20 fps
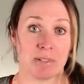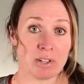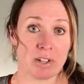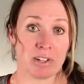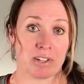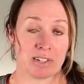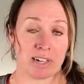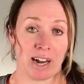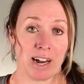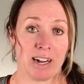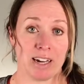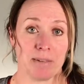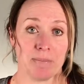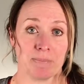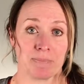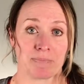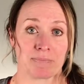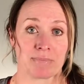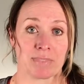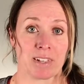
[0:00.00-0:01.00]
all the time.
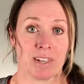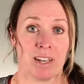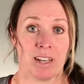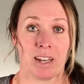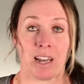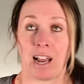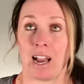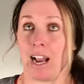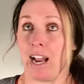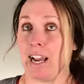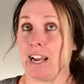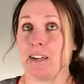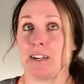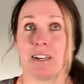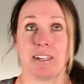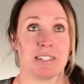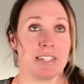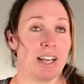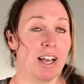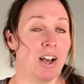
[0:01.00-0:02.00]
I
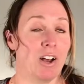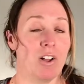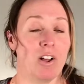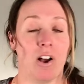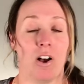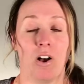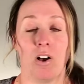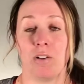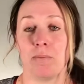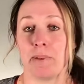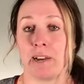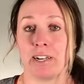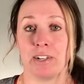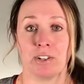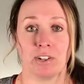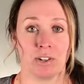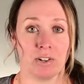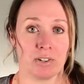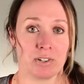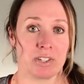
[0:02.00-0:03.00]
tell all my
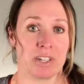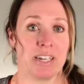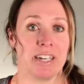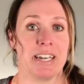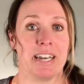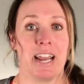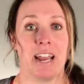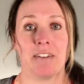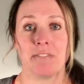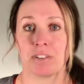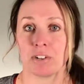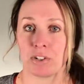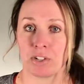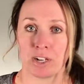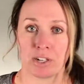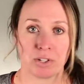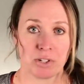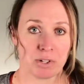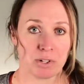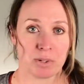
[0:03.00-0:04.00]
girls, never
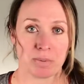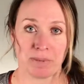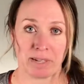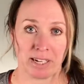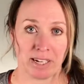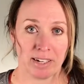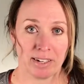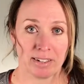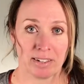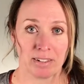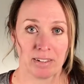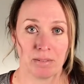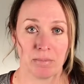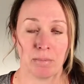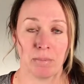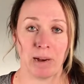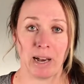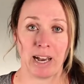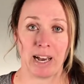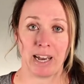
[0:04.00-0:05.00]
judge your speed
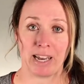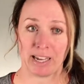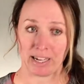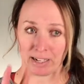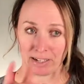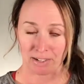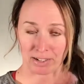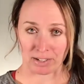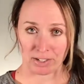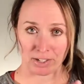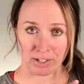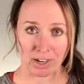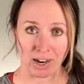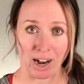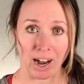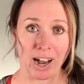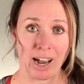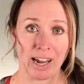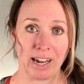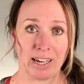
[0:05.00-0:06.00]
by your
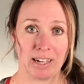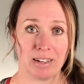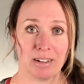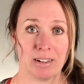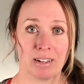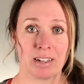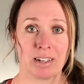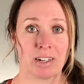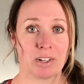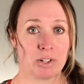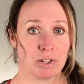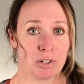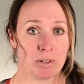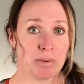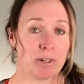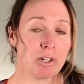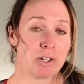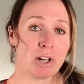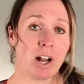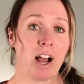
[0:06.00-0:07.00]
eye, because you'll be
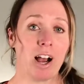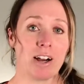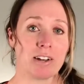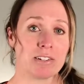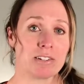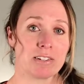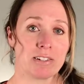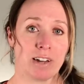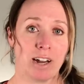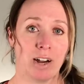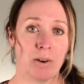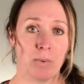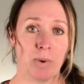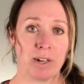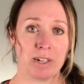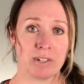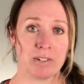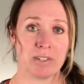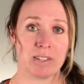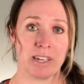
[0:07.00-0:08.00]
shocked at what
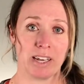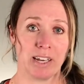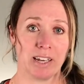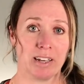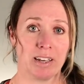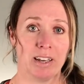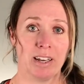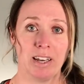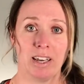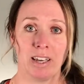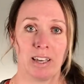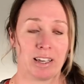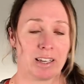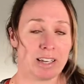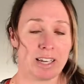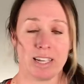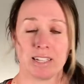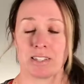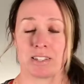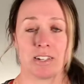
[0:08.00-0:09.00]
you see.
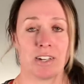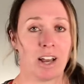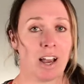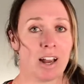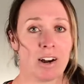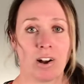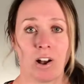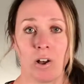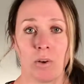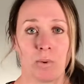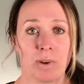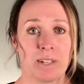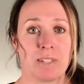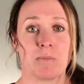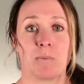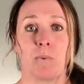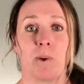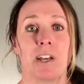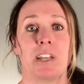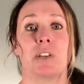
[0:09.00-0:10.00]
It's not always
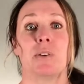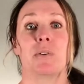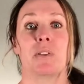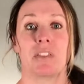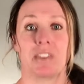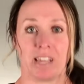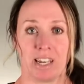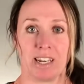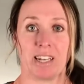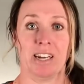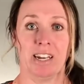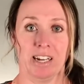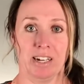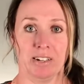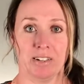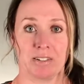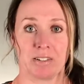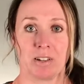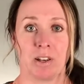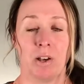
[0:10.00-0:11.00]
what you think it
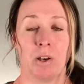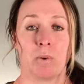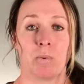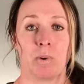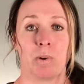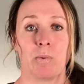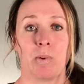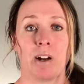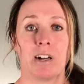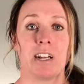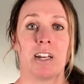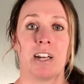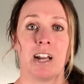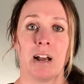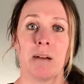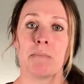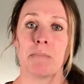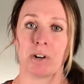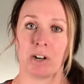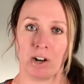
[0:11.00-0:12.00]
is. We want a
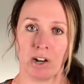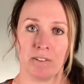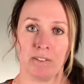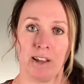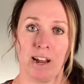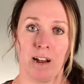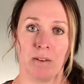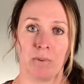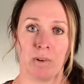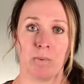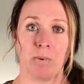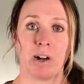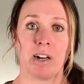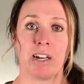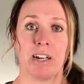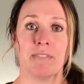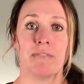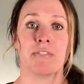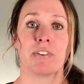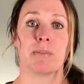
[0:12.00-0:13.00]
number on that. We want
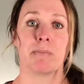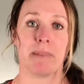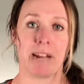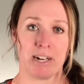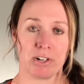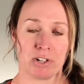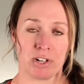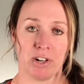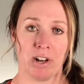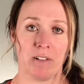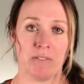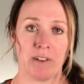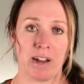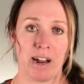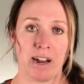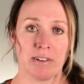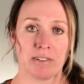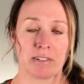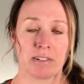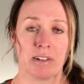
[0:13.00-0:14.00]
information on
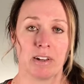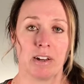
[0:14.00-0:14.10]
that.